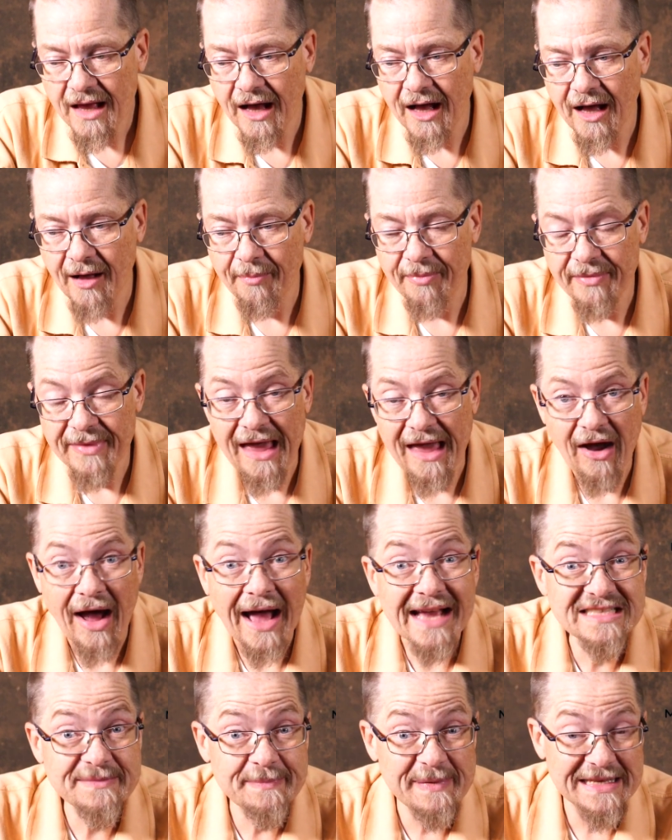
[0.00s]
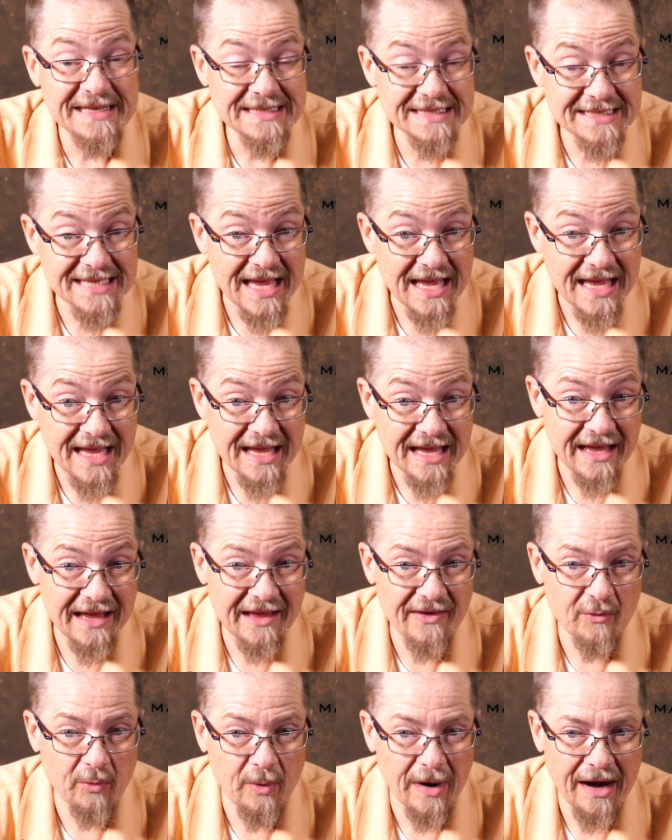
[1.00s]
Now, high-speed sync
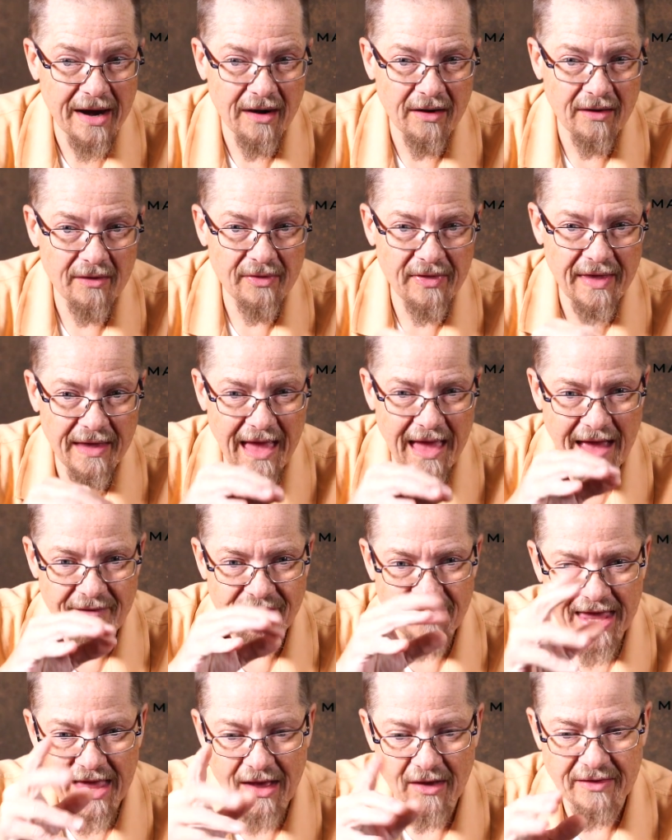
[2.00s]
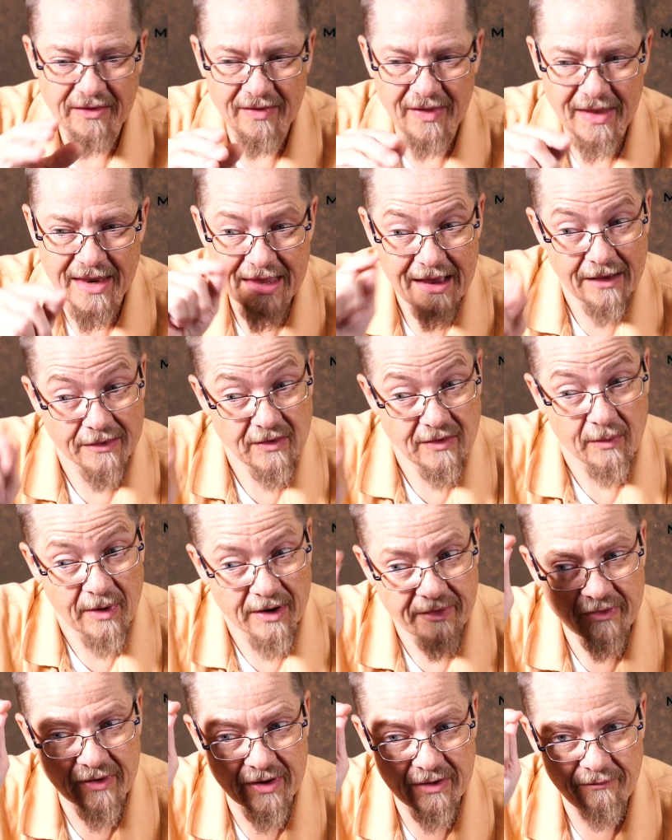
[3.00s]
is where they have it calculated out to
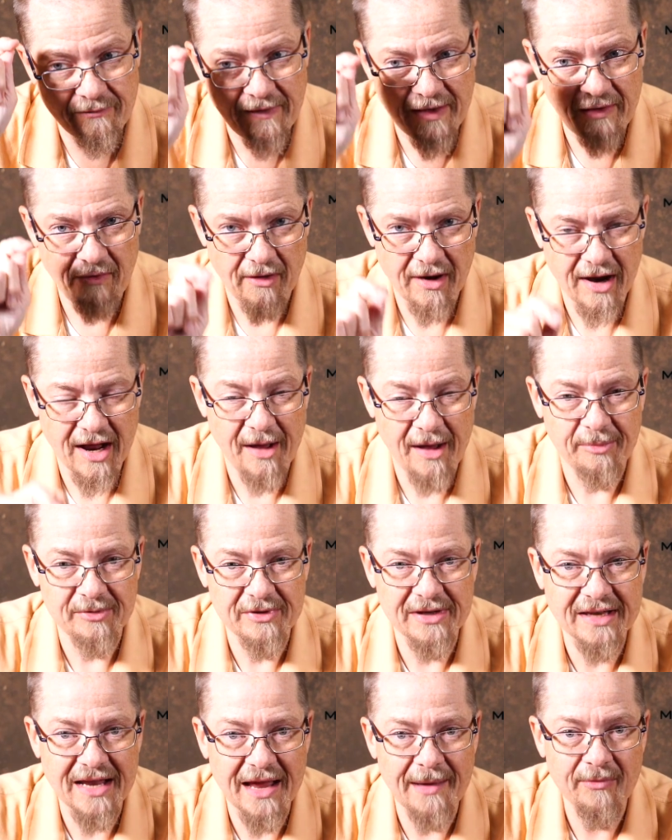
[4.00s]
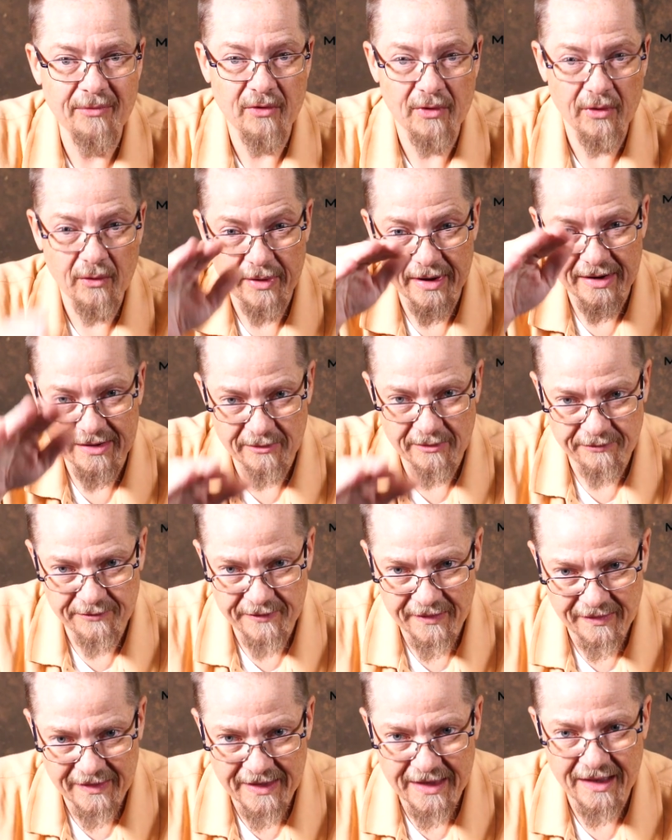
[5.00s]
where it's going to fire a couple of times real quick to
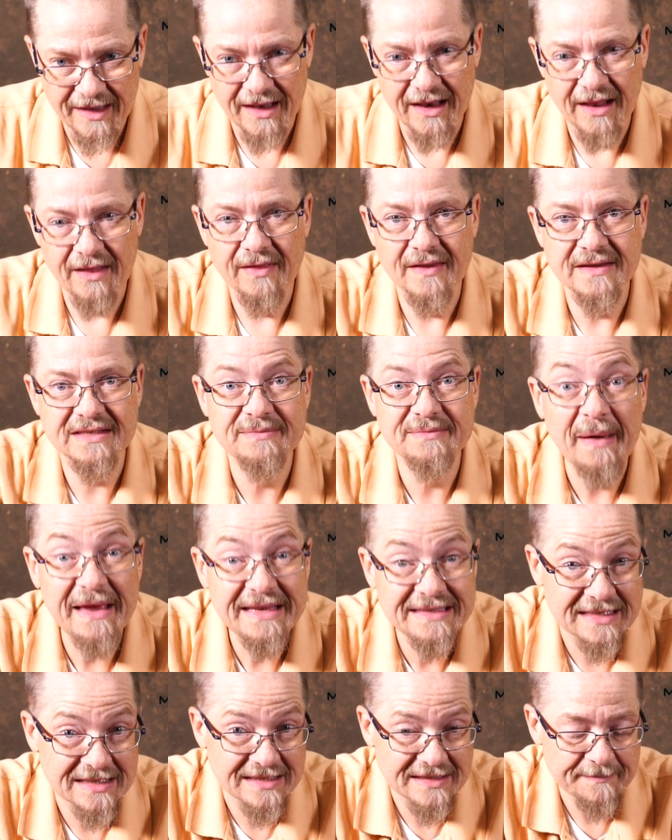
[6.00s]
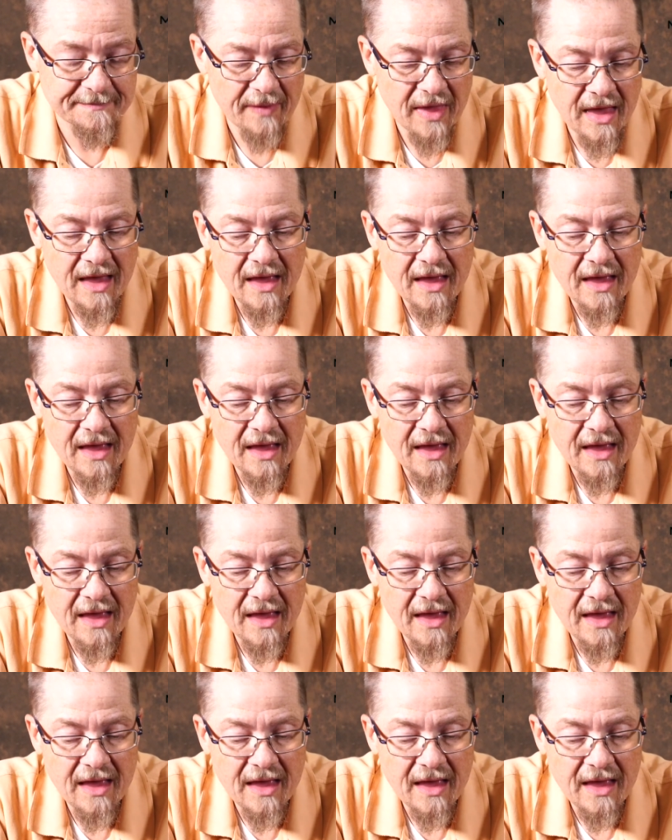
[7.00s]
fill in the spaces.